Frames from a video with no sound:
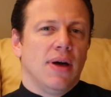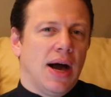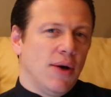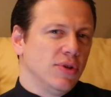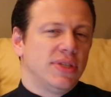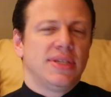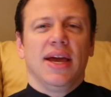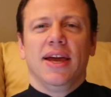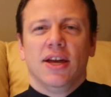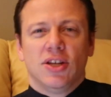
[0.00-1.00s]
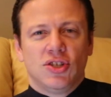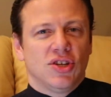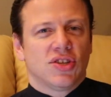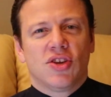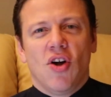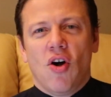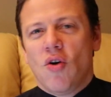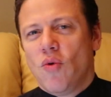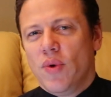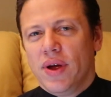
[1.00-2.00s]
I would say just go
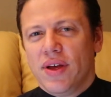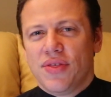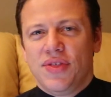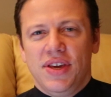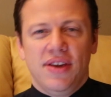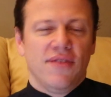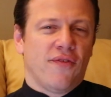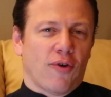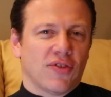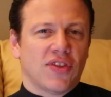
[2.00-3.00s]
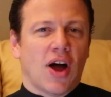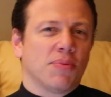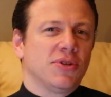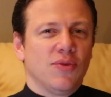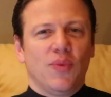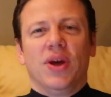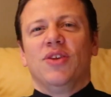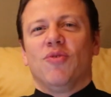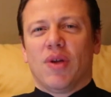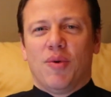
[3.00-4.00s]
with the first option
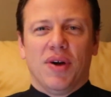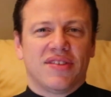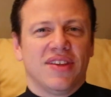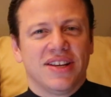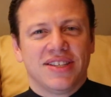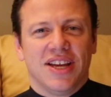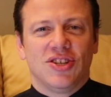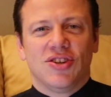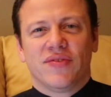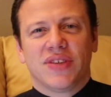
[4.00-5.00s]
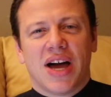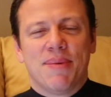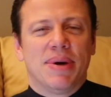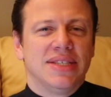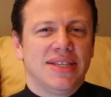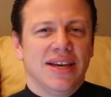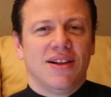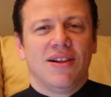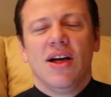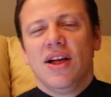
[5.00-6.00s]
when you request an extension of time
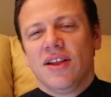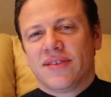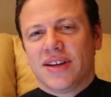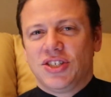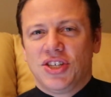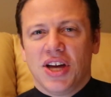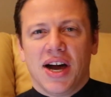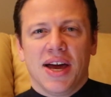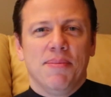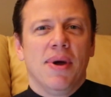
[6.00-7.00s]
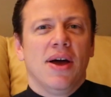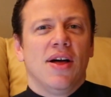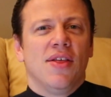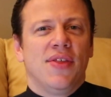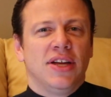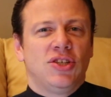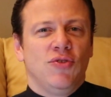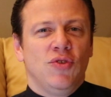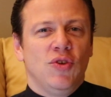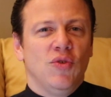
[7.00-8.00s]
until such time that
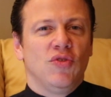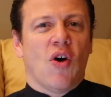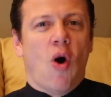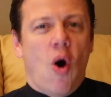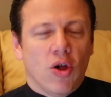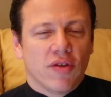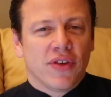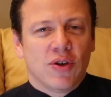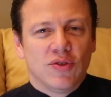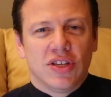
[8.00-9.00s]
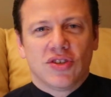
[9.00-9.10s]
you use all of the goods and